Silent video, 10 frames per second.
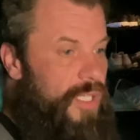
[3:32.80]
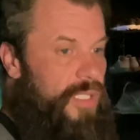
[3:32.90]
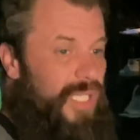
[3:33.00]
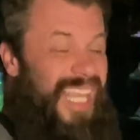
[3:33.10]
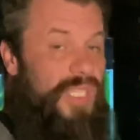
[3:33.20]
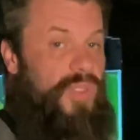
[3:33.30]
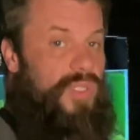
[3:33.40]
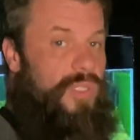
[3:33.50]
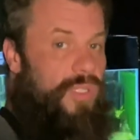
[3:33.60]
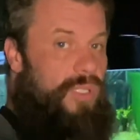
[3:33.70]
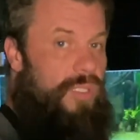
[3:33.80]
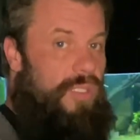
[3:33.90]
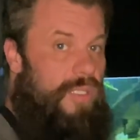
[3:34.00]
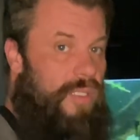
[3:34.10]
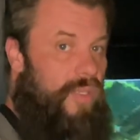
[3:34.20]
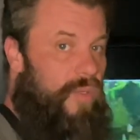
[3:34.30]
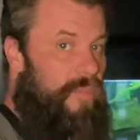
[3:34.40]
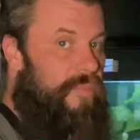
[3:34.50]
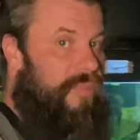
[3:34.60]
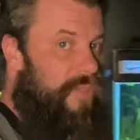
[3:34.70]
The glass was the, you know,
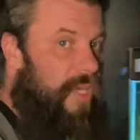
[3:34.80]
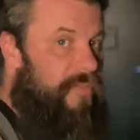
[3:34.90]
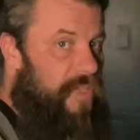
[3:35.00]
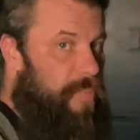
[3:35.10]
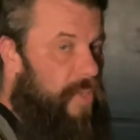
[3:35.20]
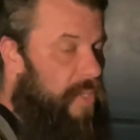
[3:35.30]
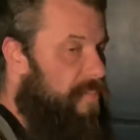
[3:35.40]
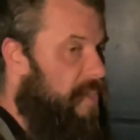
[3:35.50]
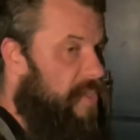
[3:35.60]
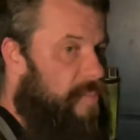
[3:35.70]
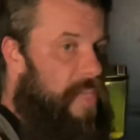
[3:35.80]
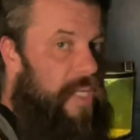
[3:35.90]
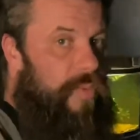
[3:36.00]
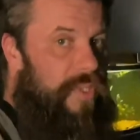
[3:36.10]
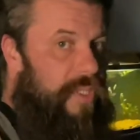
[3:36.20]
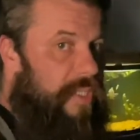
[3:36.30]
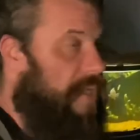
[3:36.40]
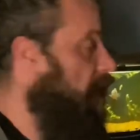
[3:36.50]
toughest part, because plywood you can get